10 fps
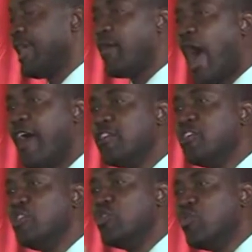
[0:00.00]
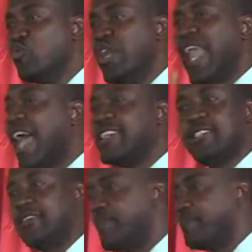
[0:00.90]
There are new
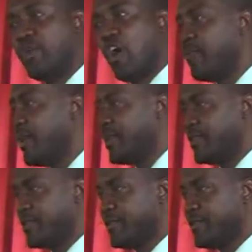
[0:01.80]
lines of employment.